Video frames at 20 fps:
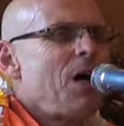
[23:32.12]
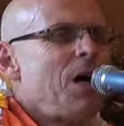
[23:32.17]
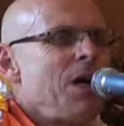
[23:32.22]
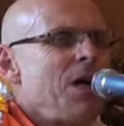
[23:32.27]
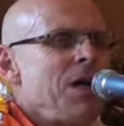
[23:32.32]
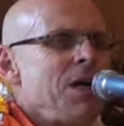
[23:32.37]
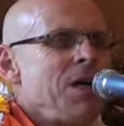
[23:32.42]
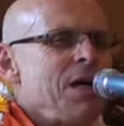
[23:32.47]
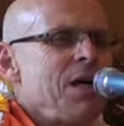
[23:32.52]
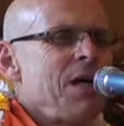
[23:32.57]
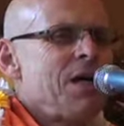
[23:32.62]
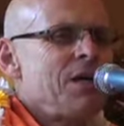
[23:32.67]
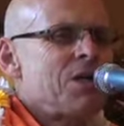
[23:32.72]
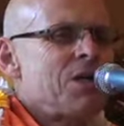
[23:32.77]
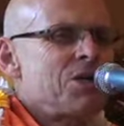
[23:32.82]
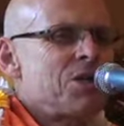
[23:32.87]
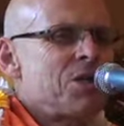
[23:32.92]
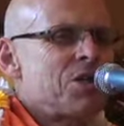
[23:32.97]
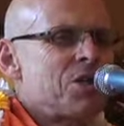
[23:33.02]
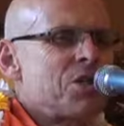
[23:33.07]
I had
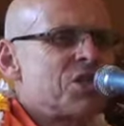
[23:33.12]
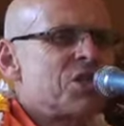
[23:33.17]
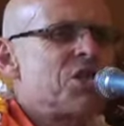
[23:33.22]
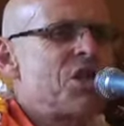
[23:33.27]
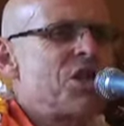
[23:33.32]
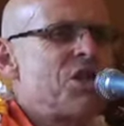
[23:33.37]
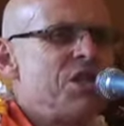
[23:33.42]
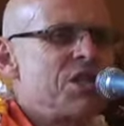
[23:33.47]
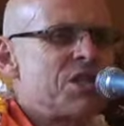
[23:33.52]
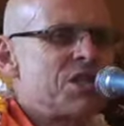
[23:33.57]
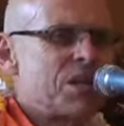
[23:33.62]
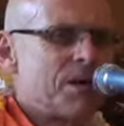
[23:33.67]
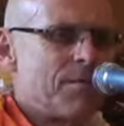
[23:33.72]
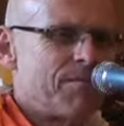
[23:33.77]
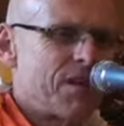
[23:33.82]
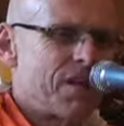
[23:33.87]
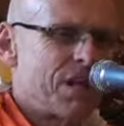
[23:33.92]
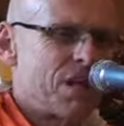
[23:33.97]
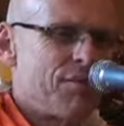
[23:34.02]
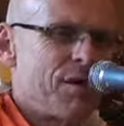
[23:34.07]
studied
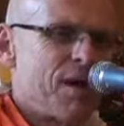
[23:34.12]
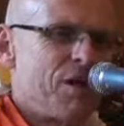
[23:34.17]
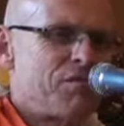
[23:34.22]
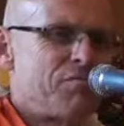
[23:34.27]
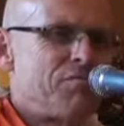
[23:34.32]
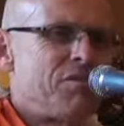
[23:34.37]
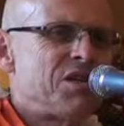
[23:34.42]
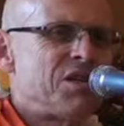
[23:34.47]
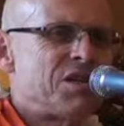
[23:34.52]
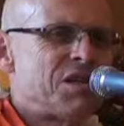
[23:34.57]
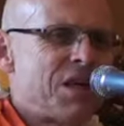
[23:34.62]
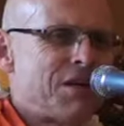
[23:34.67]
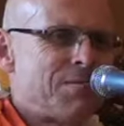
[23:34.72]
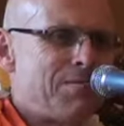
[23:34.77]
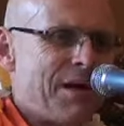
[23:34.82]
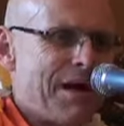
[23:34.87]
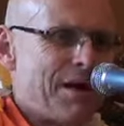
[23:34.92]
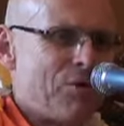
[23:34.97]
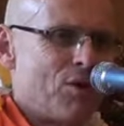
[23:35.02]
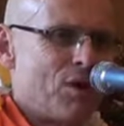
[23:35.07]
something about mystic
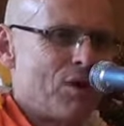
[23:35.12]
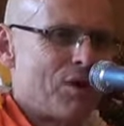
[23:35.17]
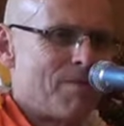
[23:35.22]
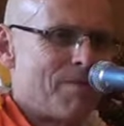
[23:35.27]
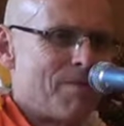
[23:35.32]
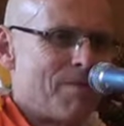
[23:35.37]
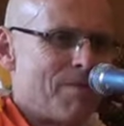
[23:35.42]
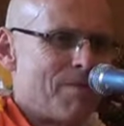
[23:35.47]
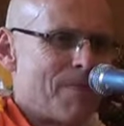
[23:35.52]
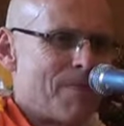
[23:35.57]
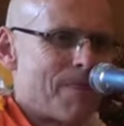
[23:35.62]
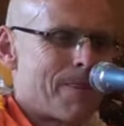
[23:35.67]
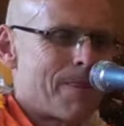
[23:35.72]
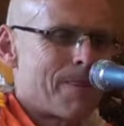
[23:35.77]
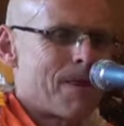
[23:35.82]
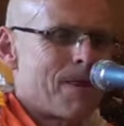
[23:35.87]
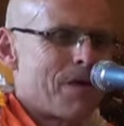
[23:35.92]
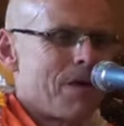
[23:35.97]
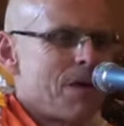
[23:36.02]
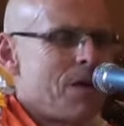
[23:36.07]
power.
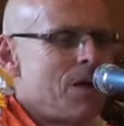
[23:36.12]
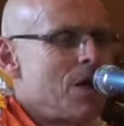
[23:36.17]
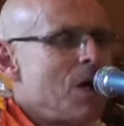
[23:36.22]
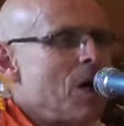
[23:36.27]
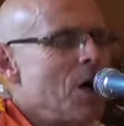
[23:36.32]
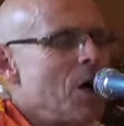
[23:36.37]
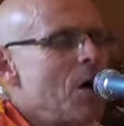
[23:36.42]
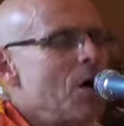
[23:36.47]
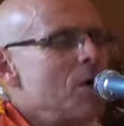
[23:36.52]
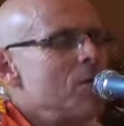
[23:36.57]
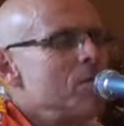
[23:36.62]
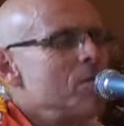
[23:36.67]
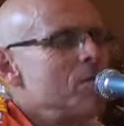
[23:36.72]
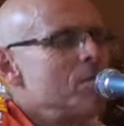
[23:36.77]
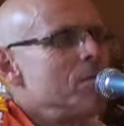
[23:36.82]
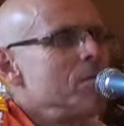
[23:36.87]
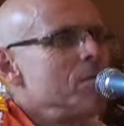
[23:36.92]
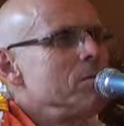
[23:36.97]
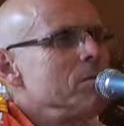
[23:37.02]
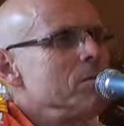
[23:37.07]
Um,
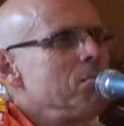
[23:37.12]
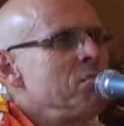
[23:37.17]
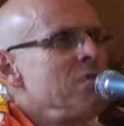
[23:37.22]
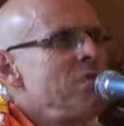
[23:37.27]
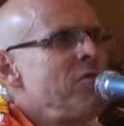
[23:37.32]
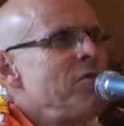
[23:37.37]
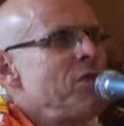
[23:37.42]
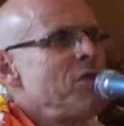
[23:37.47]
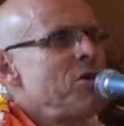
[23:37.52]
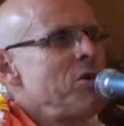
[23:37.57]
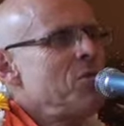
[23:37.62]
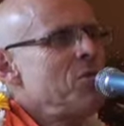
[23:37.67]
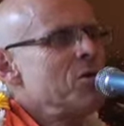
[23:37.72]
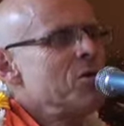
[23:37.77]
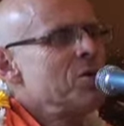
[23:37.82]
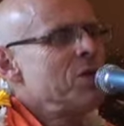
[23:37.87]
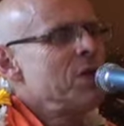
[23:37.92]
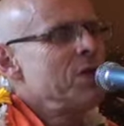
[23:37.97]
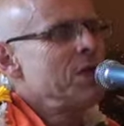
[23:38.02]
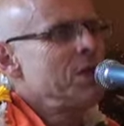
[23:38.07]
before
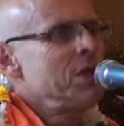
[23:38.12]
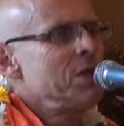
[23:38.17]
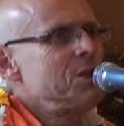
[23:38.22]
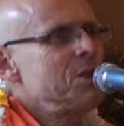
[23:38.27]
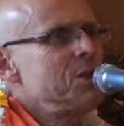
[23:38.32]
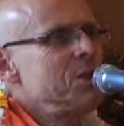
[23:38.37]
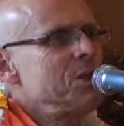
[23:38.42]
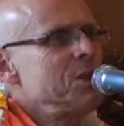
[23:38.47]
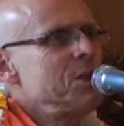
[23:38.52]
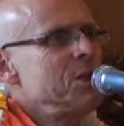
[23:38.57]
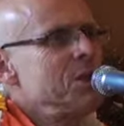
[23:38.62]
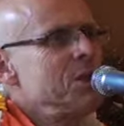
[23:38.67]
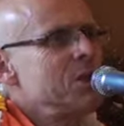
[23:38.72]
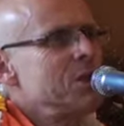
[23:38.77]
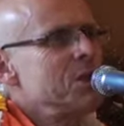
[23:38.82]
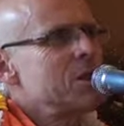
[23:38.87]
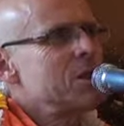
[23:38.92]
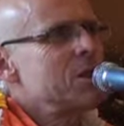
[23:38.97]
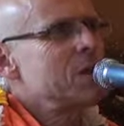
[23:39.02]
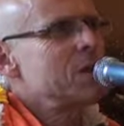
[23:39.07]
Krishna
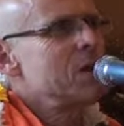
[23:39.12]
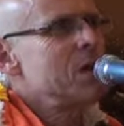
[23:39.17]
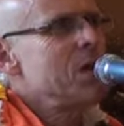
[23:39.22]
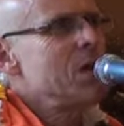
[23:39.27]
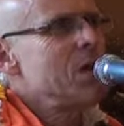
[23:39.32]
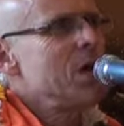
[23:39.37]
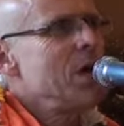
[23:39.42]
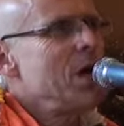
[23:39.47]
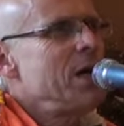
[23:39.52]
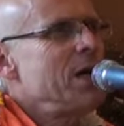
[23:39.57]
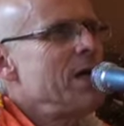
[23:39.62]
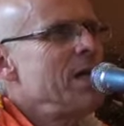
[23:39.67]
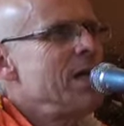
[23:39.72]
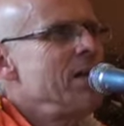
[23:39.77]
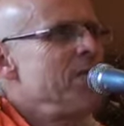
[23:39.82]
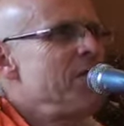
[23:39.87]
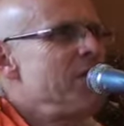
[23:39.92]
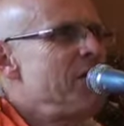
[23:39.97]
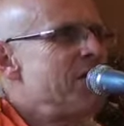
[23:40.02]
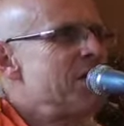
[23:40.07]
consciousness, I had
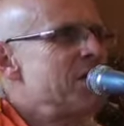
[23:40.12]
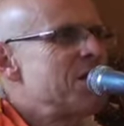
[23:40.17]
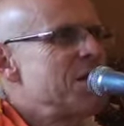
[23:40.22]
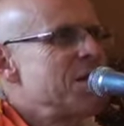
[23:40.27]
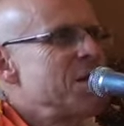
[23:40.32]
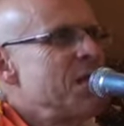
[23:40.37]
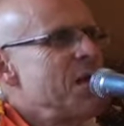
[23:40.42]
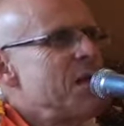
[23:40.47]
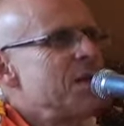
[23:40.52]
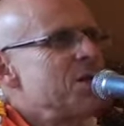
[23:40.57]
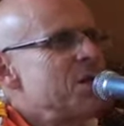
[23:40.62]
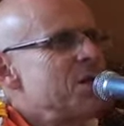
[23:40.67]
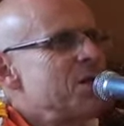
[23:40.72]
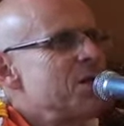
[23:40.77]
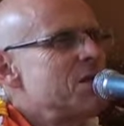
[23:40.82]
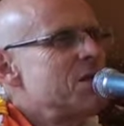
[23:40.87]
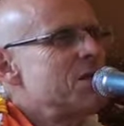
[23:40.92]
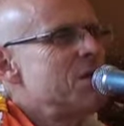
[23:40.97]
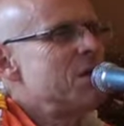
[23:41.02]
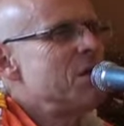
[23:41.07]

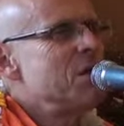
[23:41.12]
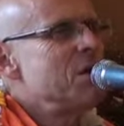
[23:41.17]
investigated